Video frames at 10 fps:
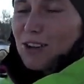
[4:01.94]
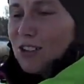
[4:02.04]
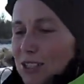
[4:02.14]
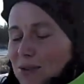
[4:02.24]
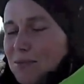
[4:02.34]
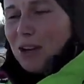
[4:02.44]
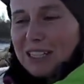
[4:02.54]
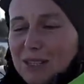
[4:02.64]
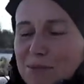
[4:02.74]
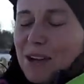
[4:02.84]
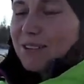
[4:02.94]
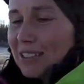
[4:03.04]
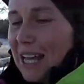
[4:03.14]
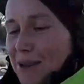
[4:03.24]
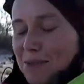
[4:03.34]
that's causing your body to be out
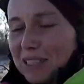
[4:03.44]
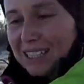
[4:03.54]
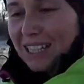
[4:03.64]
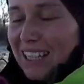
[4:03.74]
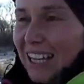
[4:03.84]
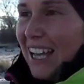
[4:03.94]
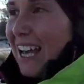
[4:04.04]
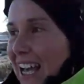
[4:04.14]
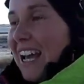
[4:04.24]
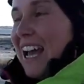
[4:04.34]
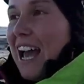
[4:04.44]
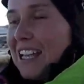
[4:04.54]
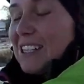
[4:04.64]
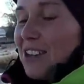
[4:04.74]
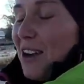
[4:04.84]
of alignment?
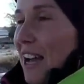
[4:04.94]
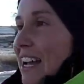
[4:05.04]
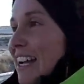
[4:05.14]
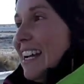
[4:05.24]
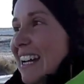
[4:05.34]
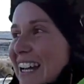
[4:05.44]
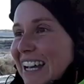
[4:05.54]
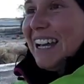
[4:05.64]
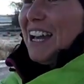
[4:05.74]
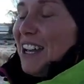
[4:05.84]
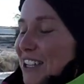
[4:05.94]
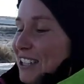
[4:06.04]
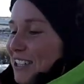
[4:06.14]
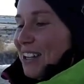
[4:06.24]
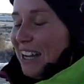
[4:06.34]
And so,
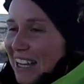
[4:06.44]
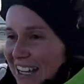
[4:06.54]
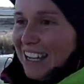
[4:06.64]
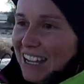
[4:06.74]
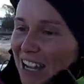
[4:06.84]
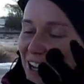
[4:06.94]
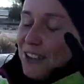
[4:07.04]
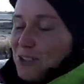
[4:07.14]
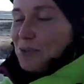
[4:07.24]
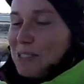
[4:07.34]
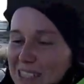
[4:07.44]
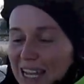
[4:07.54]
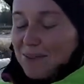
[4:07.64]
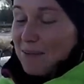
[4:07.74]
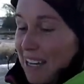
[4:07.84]
you know, there's
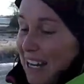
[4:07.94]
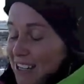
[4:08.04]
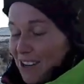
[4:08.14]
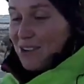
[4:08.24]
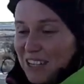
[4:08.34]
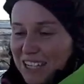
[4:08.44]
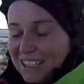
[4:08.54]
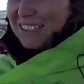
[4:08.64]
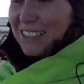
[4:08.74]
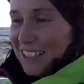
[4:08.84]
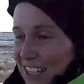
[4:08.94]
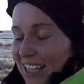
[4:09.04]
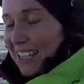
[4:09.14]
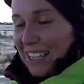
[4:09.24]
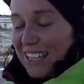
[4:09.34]
one side of me and I know that
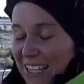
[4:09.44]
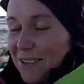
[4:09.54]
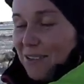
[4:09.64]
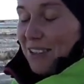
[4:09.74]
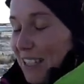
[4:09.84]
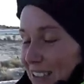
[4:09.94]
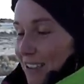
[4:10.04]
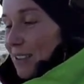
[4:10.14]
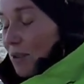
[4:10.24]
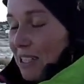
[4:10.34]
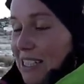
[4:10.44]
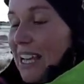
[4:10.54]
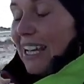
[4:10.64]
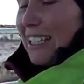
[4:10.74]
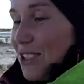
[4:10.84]
that, he, that, that what
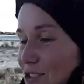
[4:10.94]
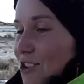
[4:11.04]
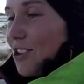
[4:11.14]
he's saying is